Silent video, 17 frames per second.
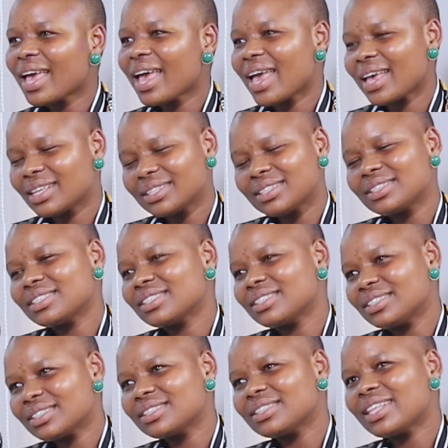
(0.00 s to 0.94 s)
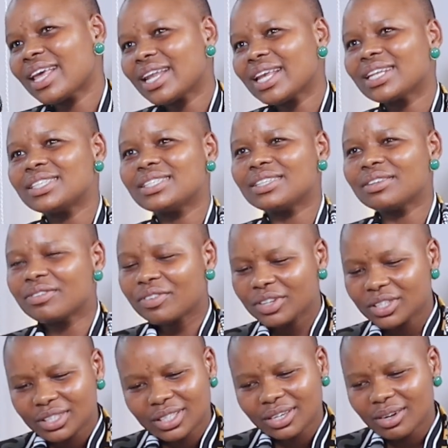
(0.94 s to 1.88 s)
Yes, it's just that it
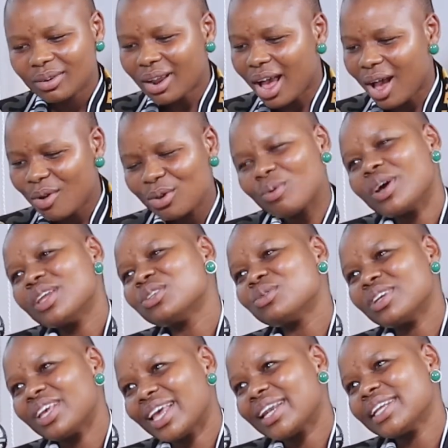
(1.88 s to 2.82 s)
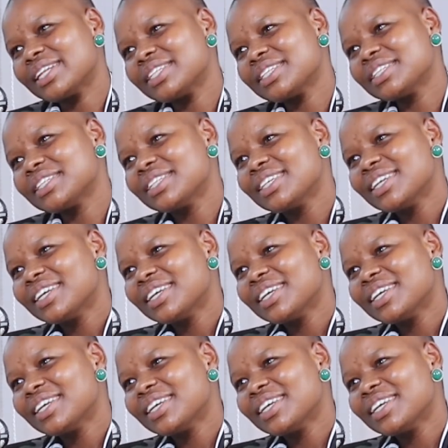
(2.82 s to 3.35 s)
differentiates on how you want to get it.